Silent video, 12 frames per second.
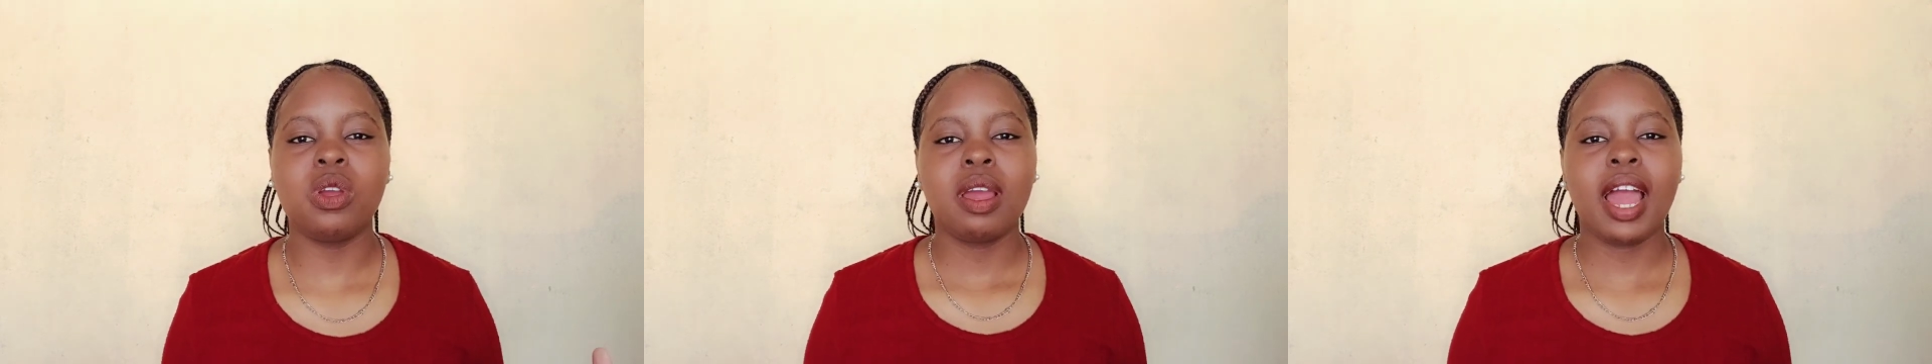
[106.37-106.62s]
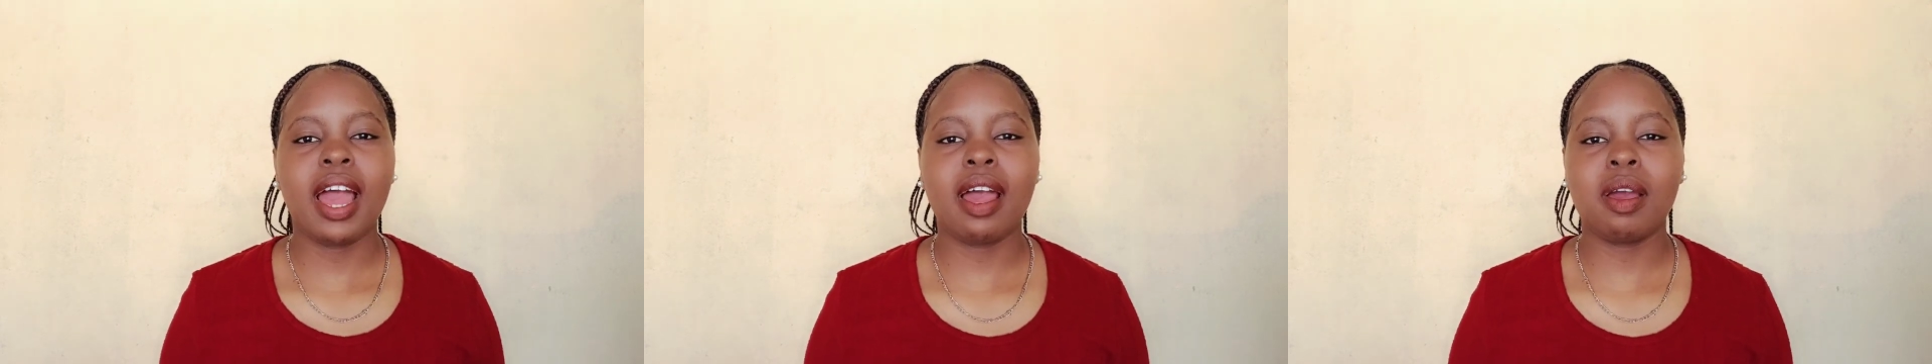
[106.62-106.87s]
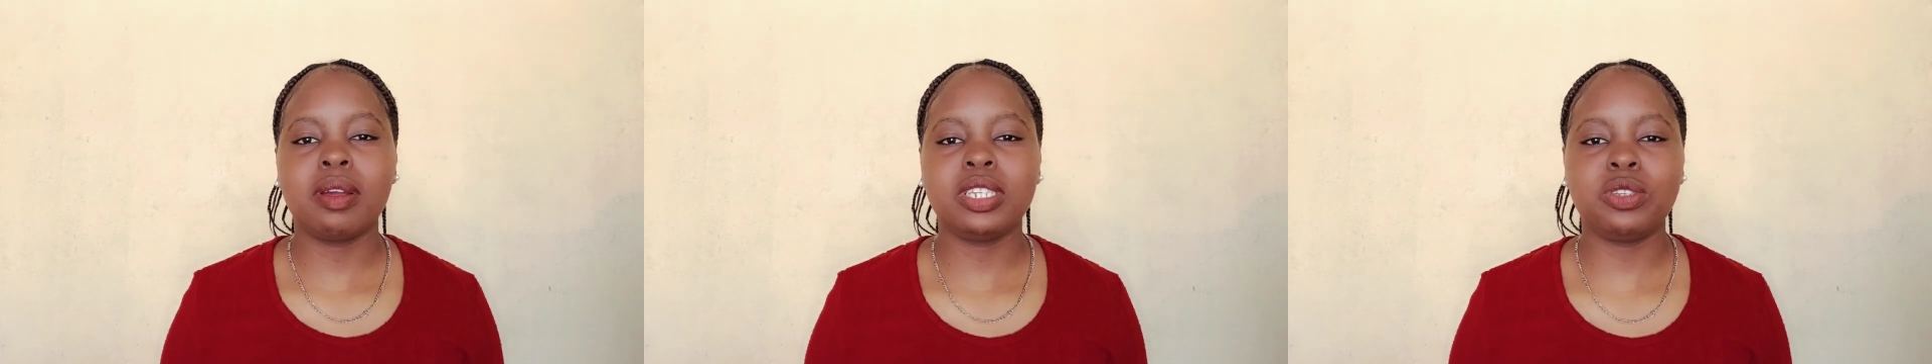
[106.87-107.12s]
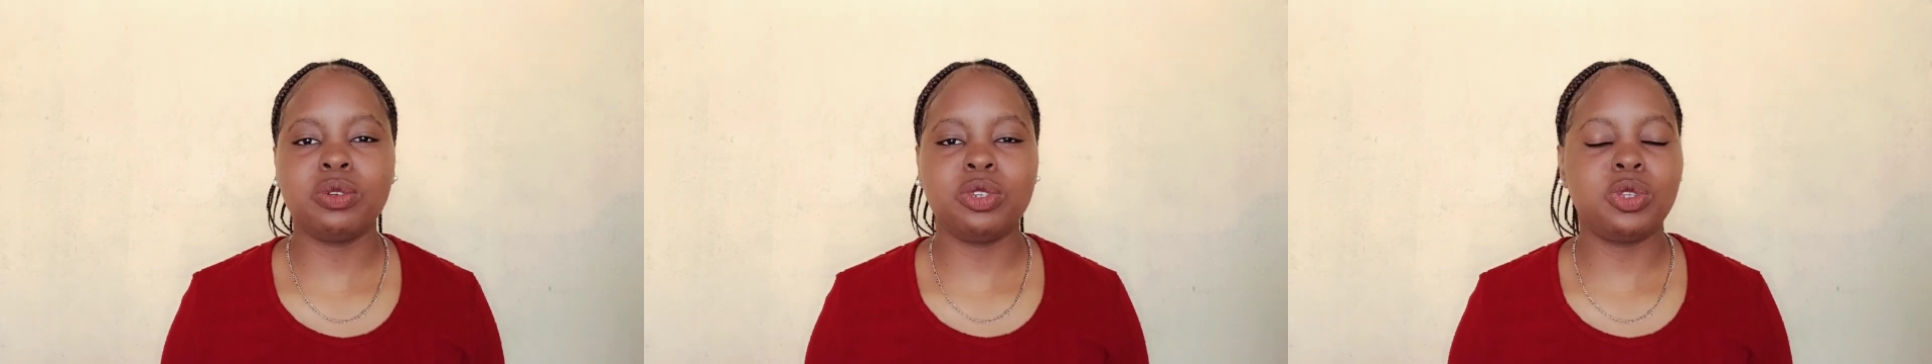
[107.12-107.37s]

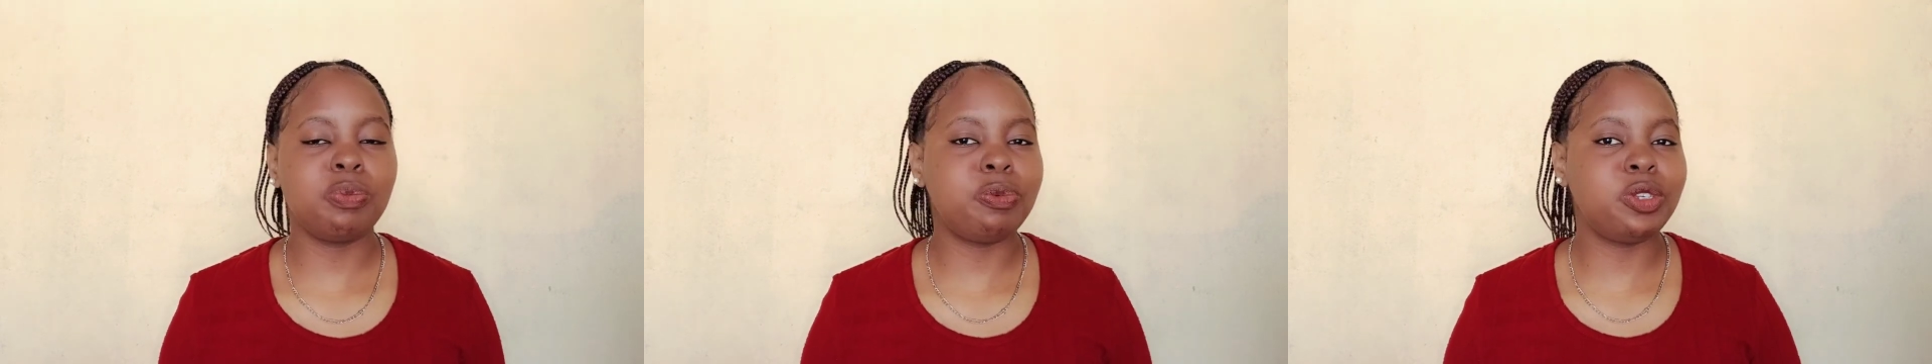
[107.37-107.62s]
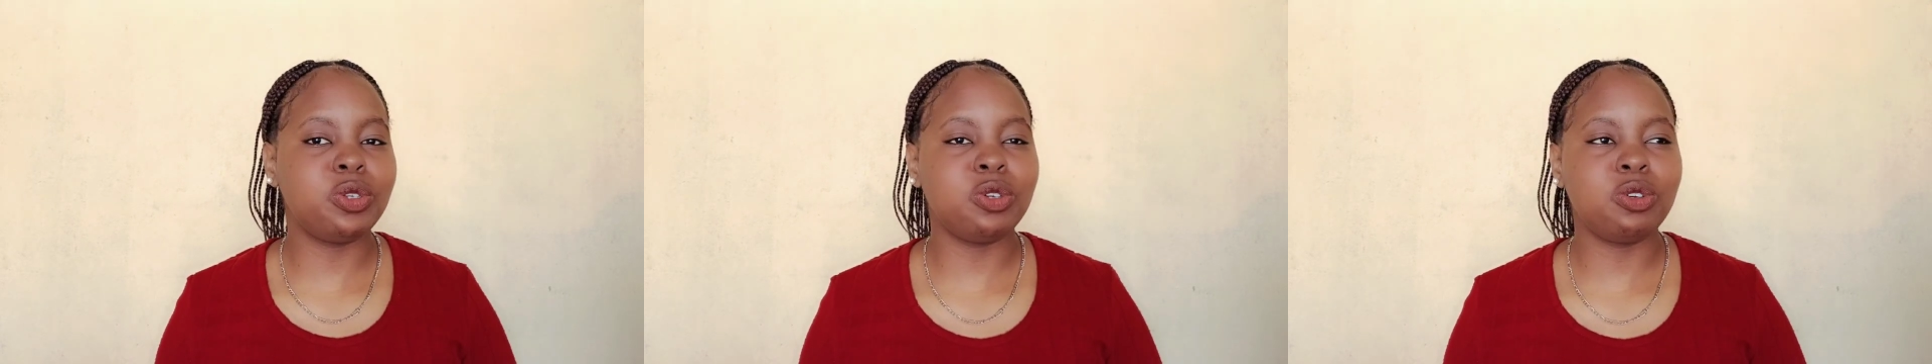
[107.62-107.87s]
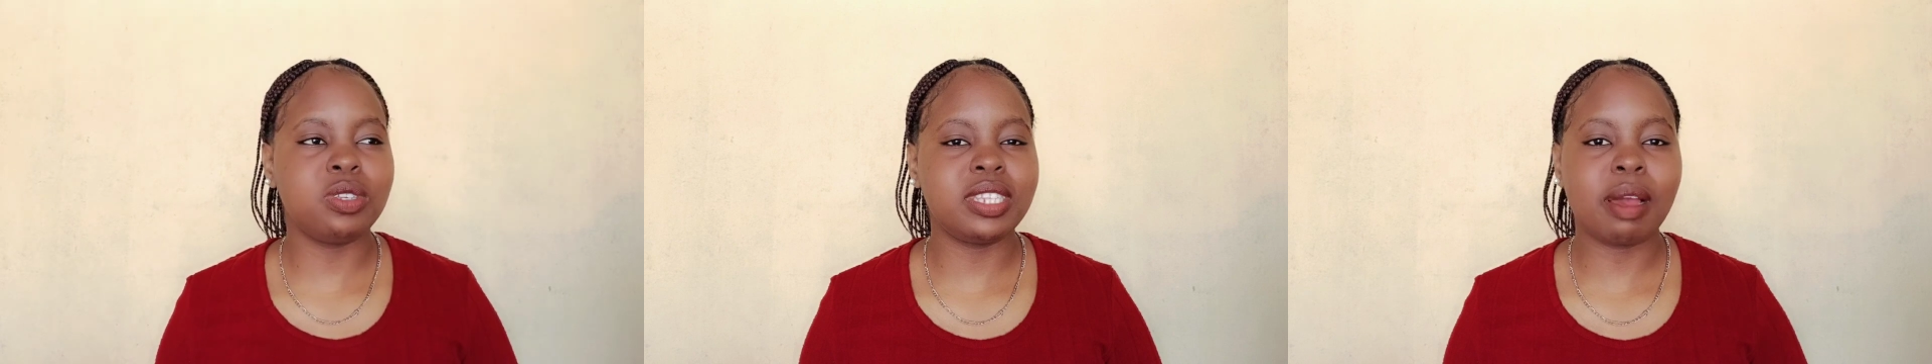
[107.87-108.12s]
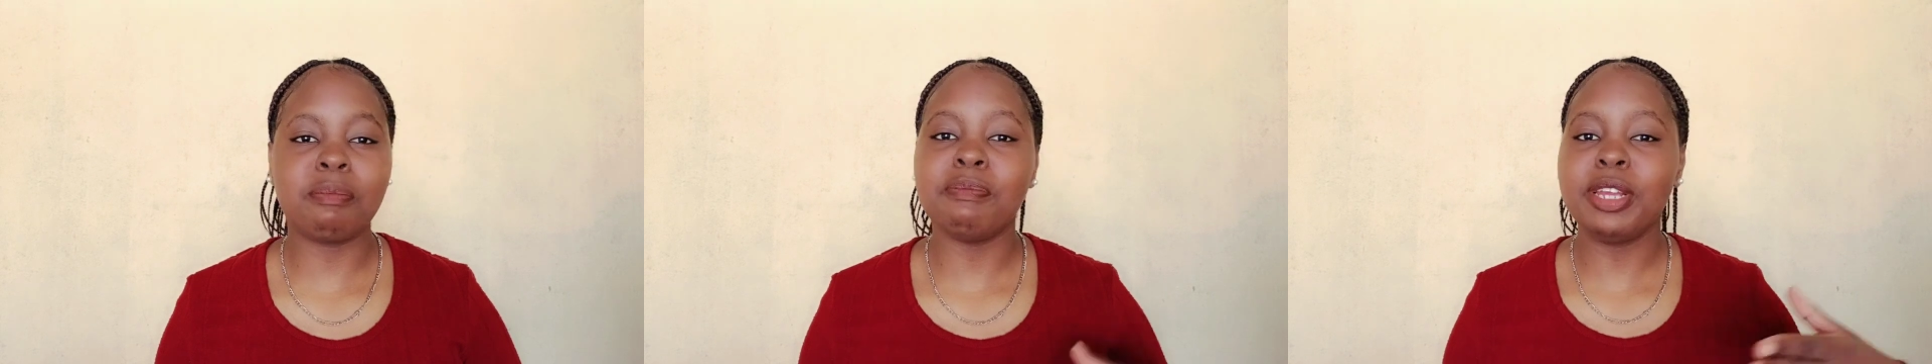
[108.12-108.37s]

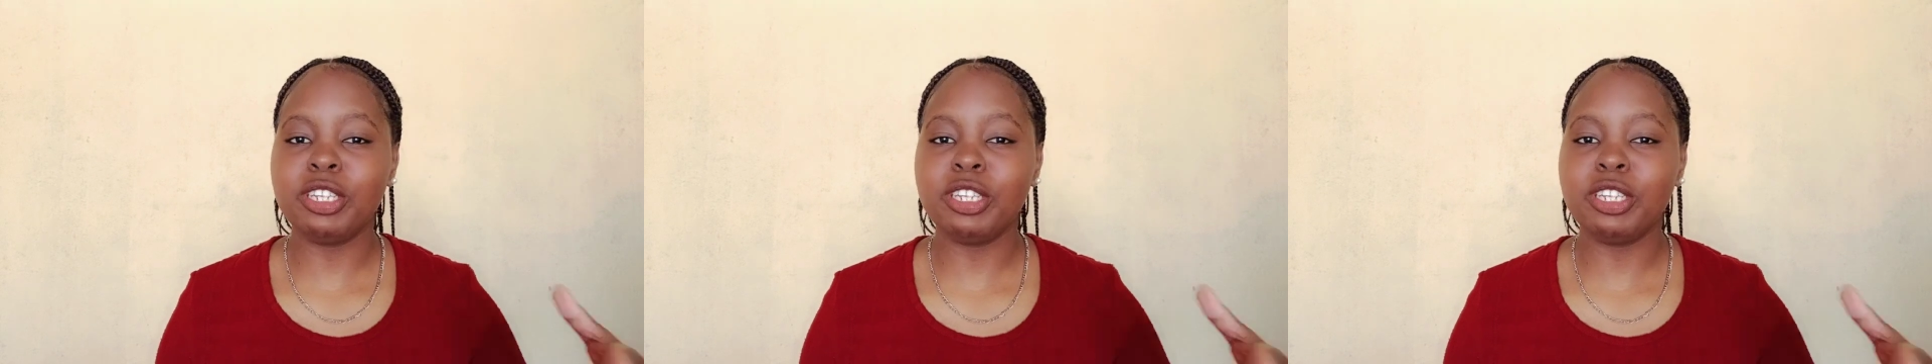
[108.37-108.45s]
submit